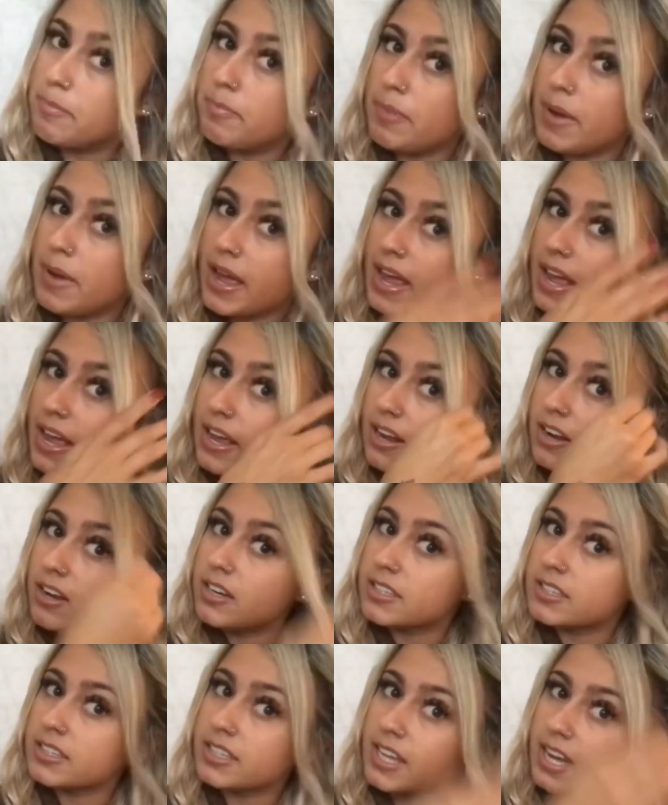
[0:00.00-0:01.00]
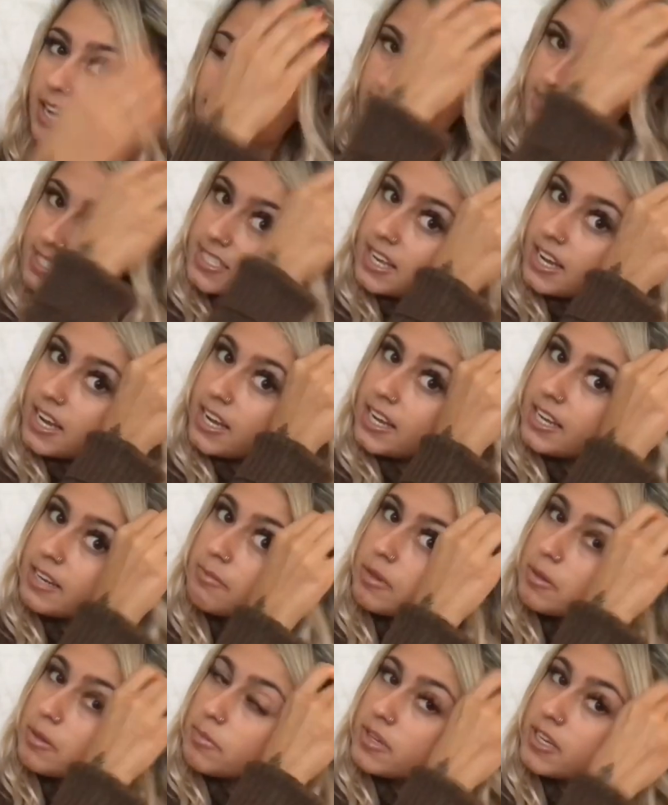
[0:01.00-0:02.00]
bang on that side,
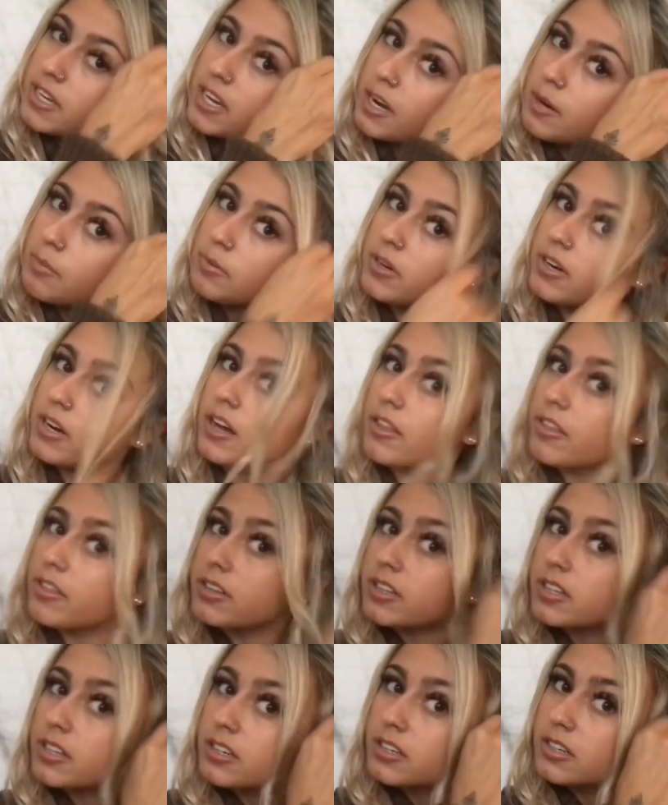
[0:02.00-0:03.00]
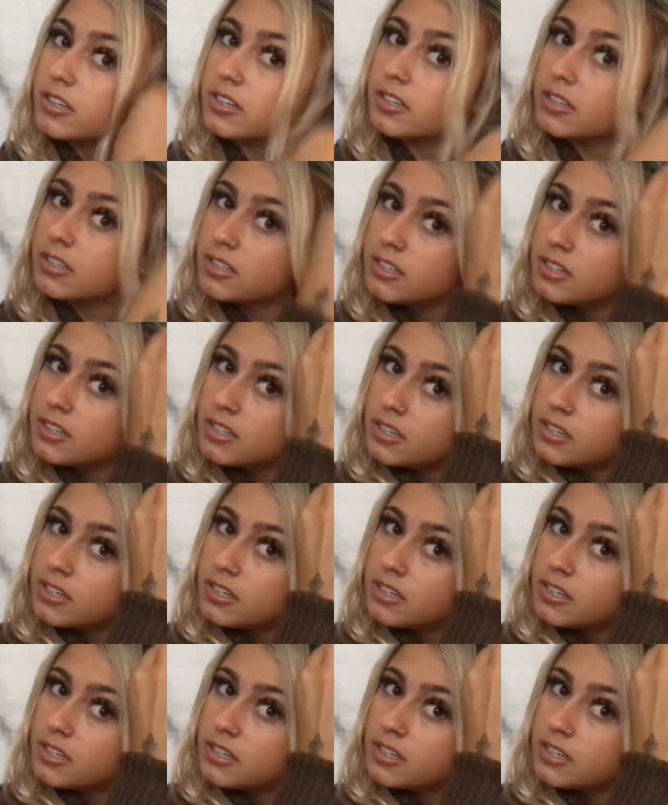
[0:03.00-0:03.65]
maybe a couple other little